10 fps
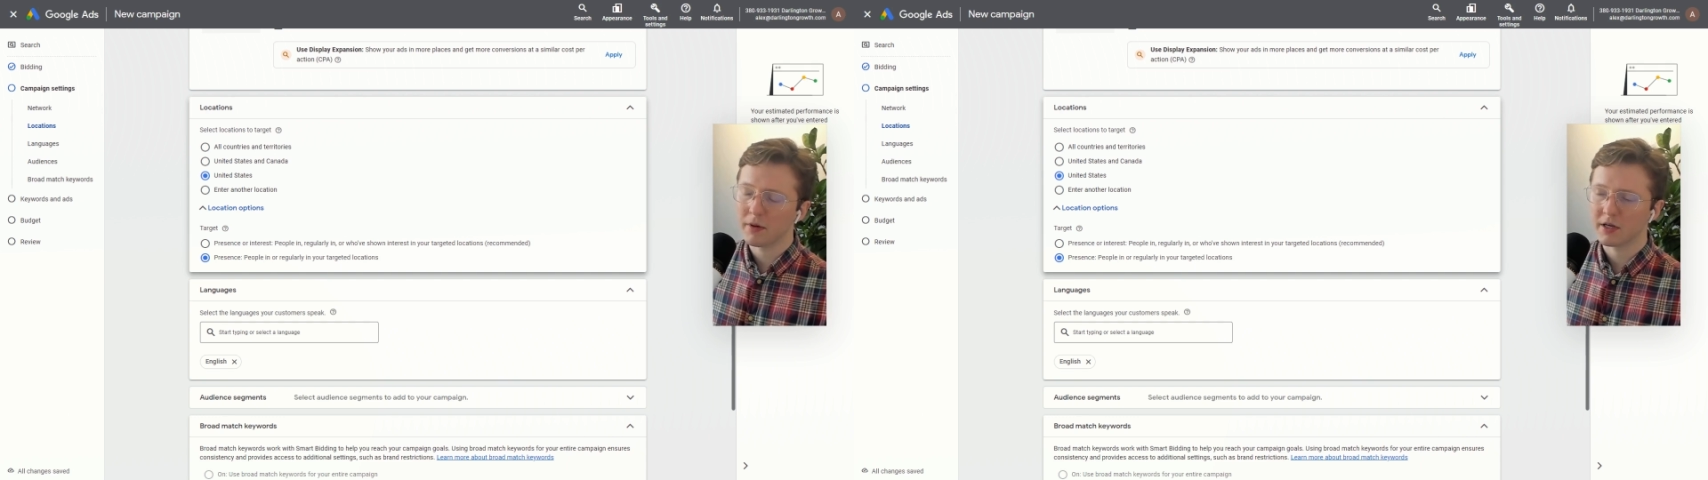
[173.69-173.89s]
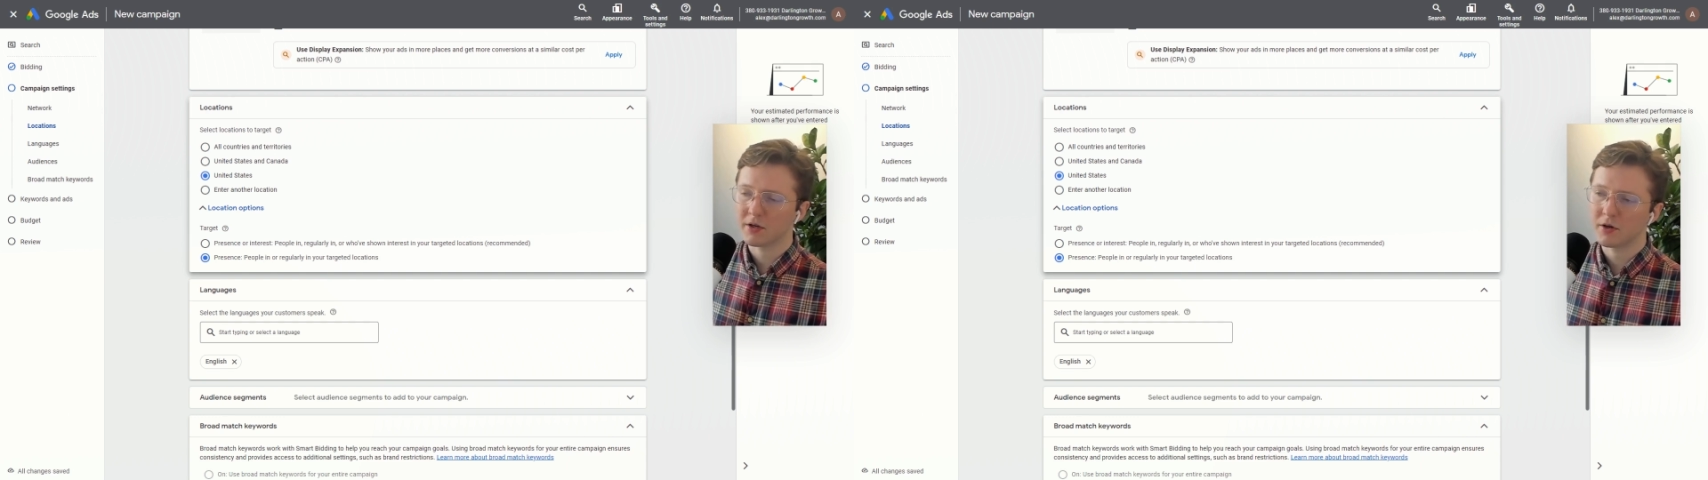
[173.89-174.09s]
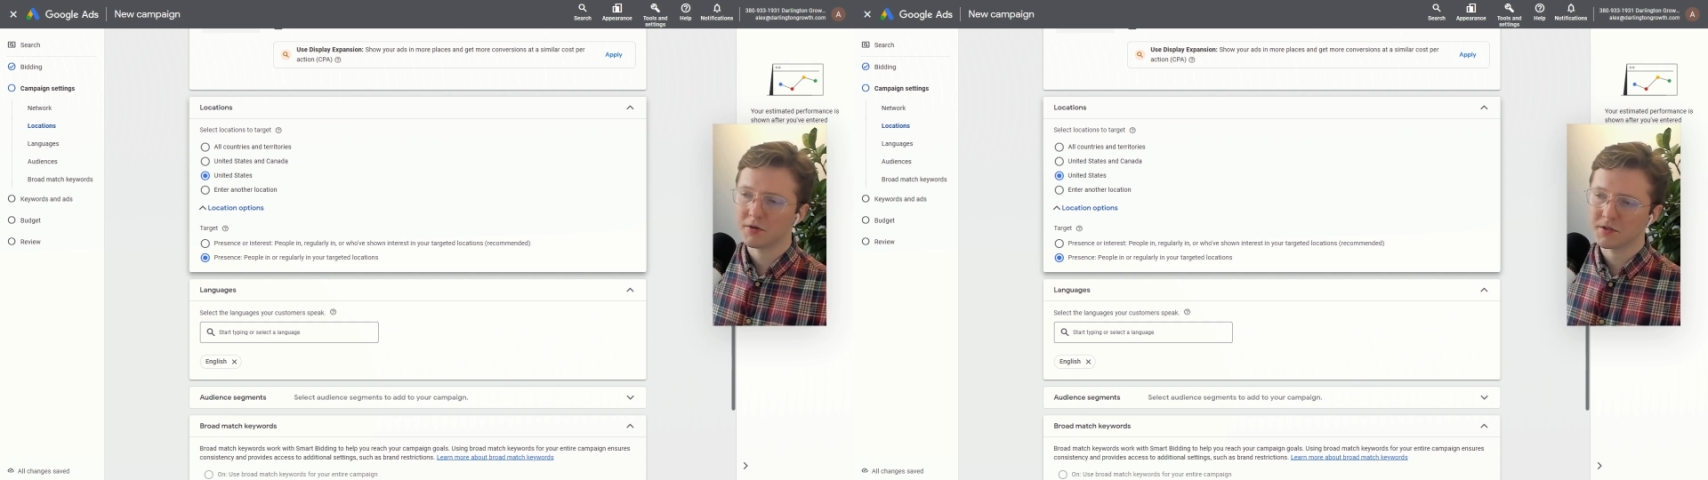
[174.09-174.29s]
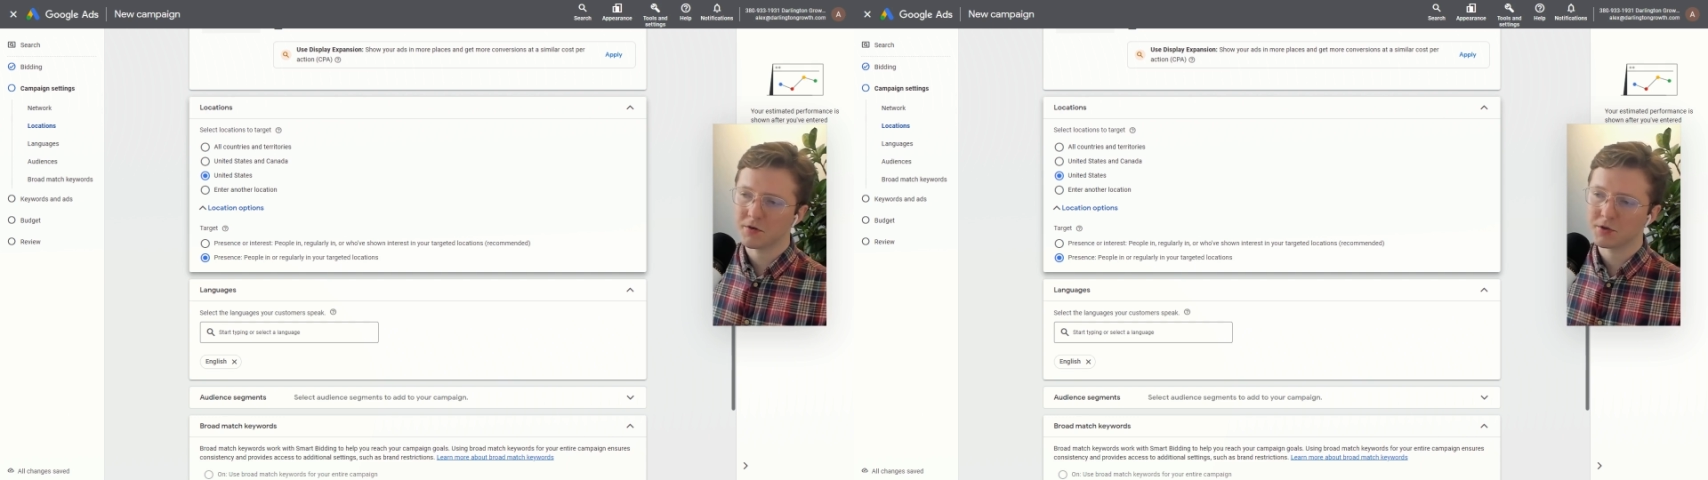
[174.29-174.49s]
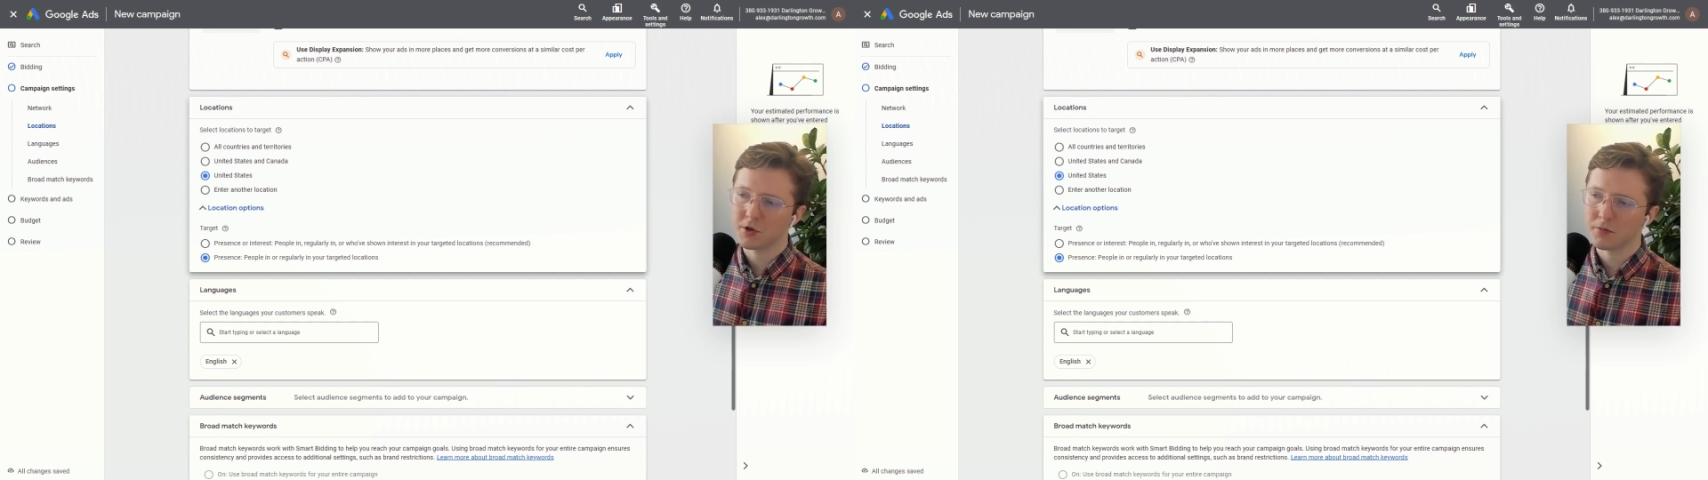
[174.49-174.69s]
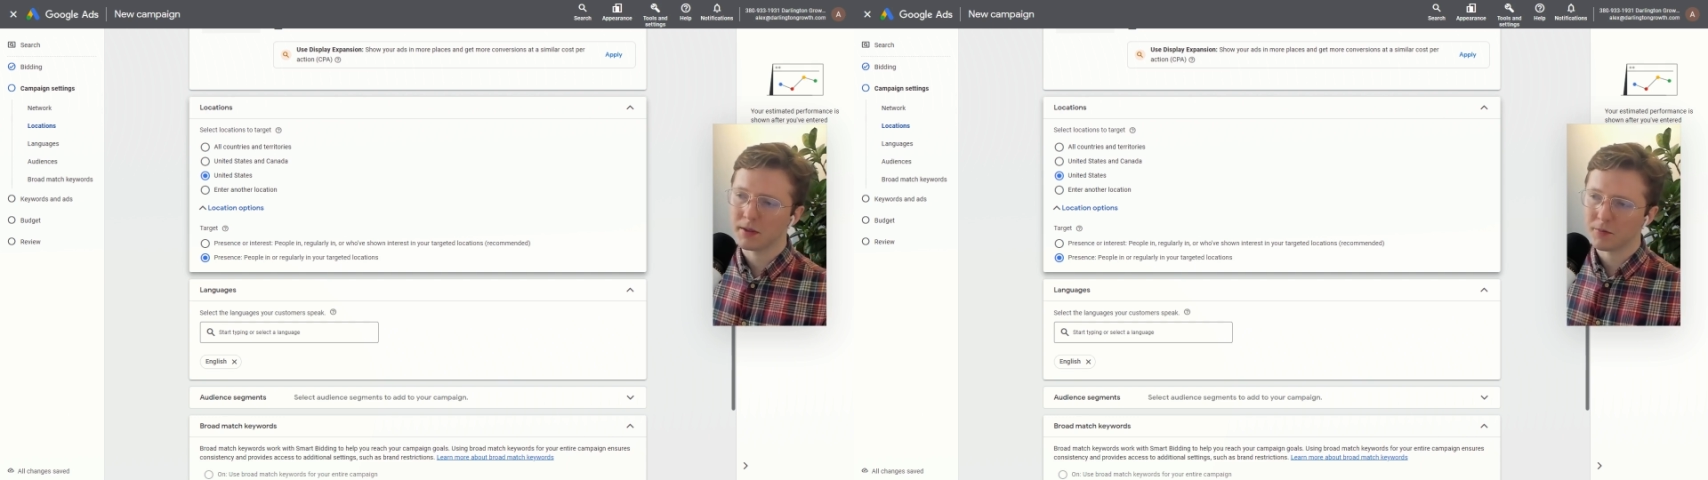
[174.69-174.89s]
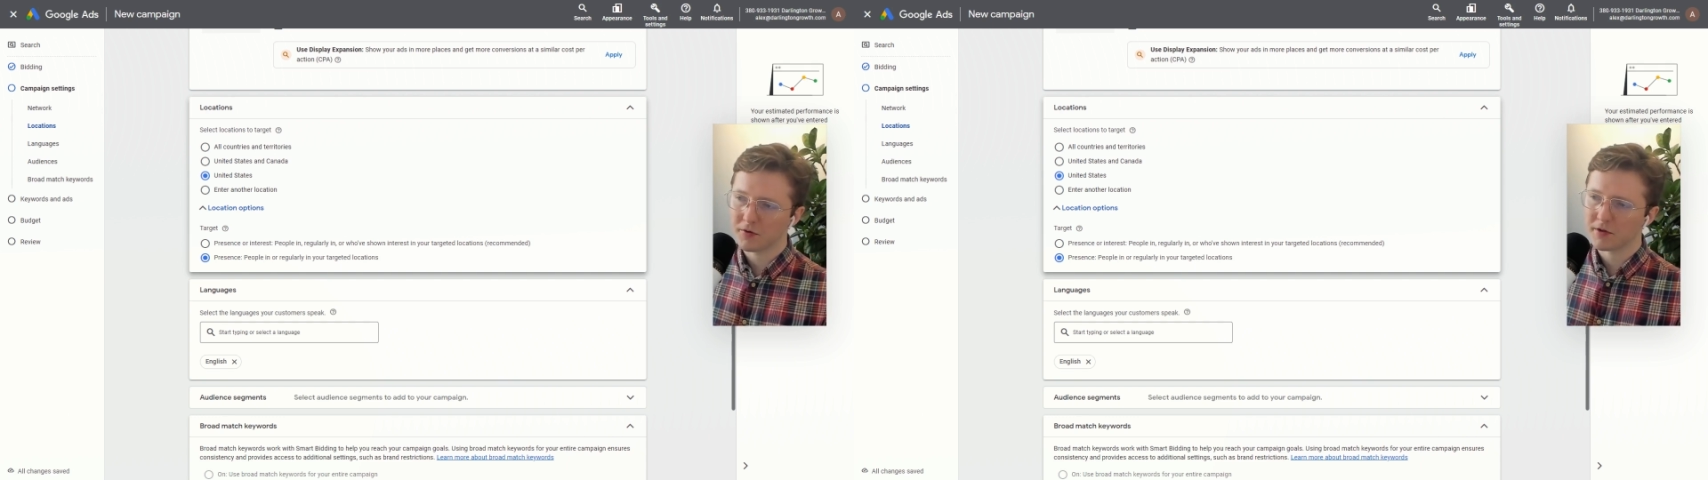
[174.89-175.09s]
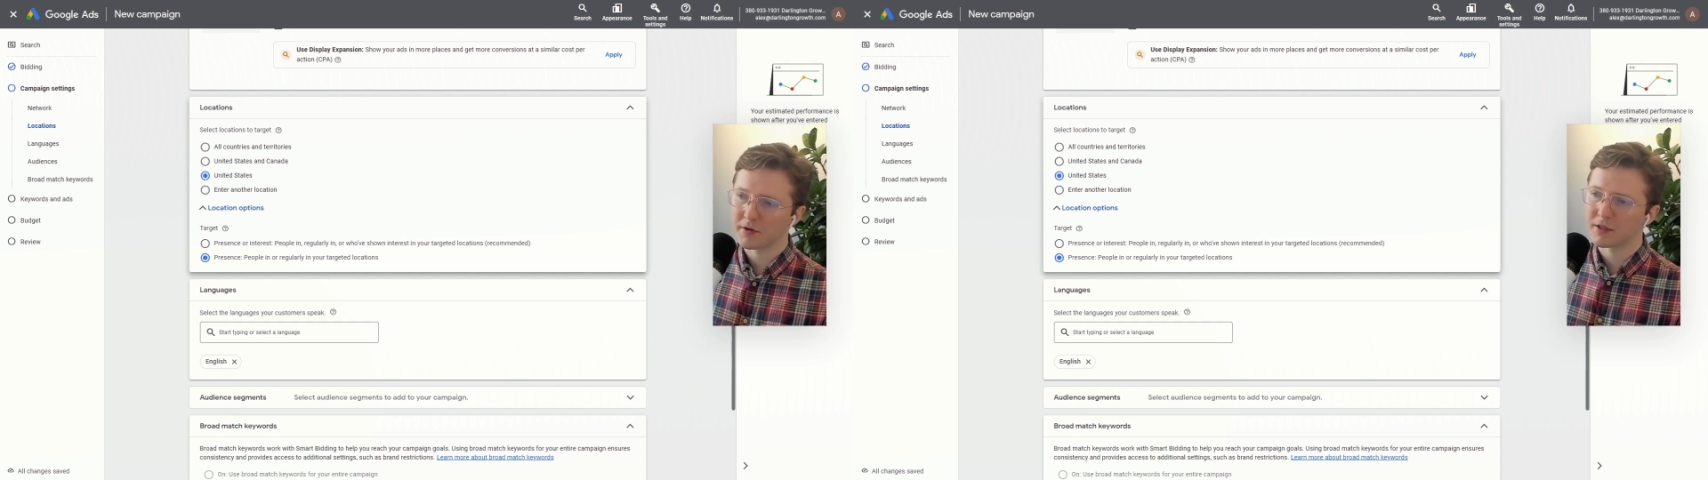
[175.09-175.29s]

but it could also show people that are